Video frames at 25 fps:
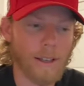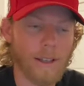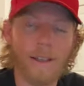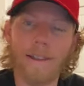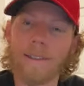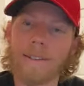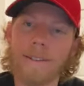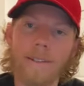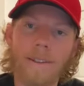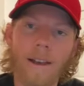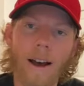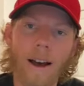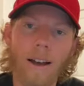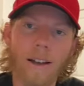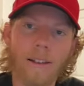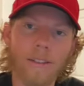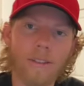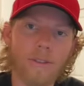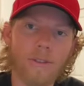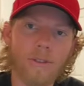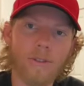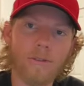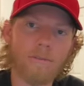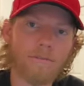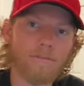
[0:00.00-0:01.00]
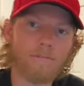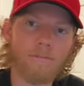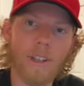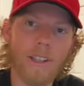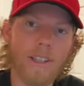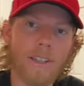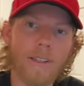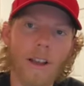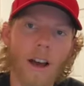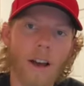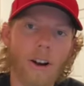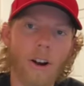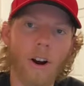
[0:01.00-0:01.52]
it's not
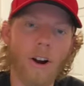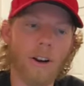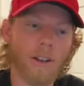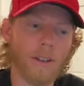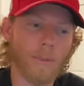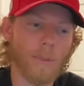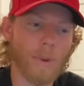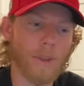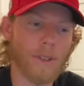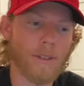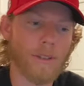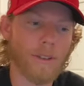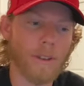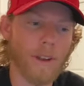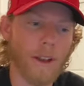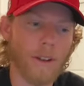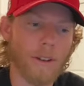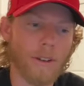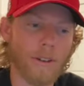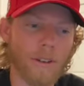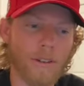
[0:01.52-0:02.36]
it's not hard to piece together